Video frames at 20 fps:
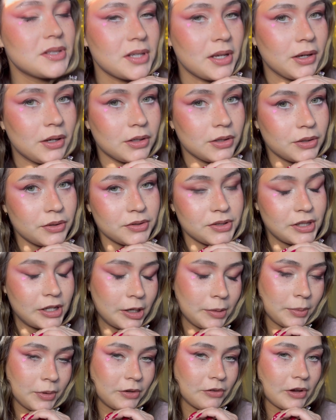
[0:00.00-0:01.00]
a close-up
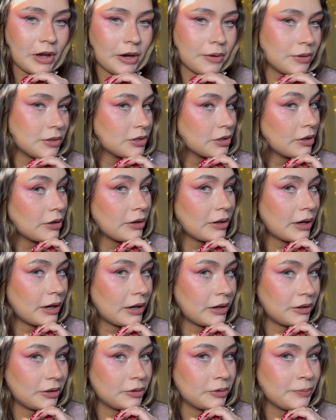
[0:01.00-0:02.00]
of how it turned
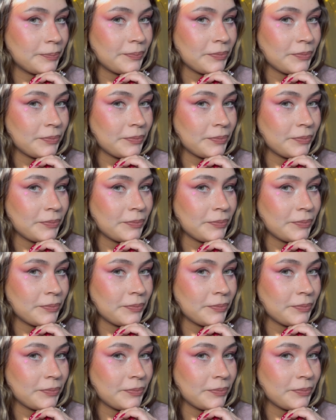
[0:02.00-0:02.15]
out.